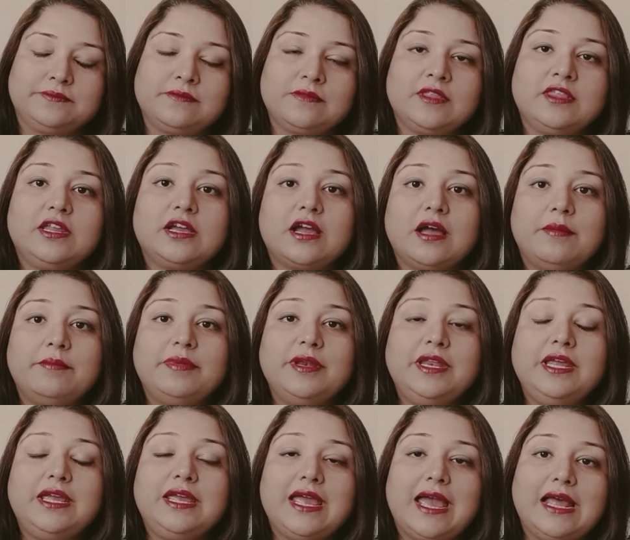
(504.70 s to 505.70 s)
The
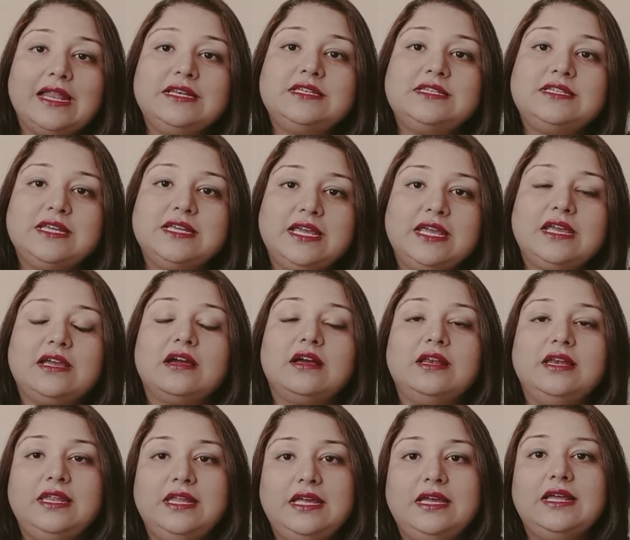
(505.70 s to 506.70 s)
company can take a
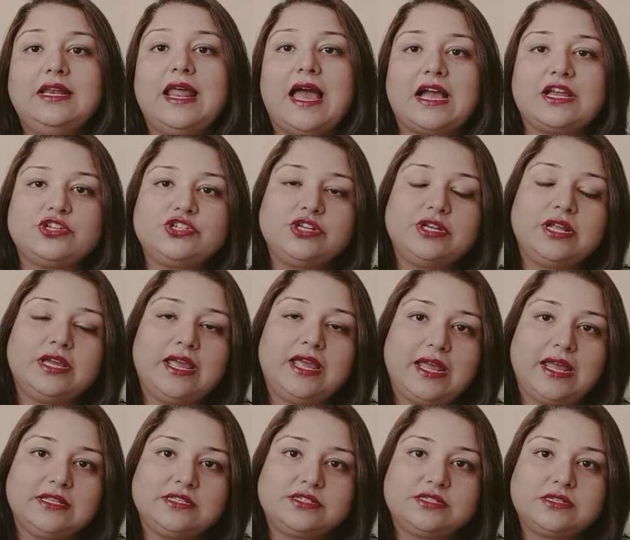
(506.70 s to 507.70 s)
legal action
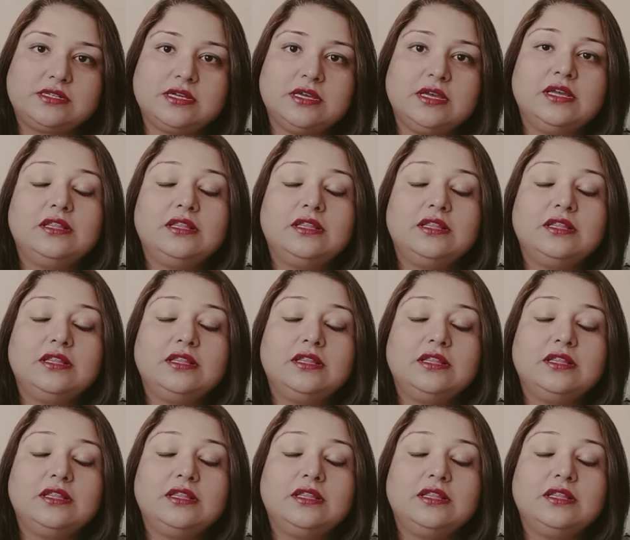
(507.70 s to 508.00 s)
against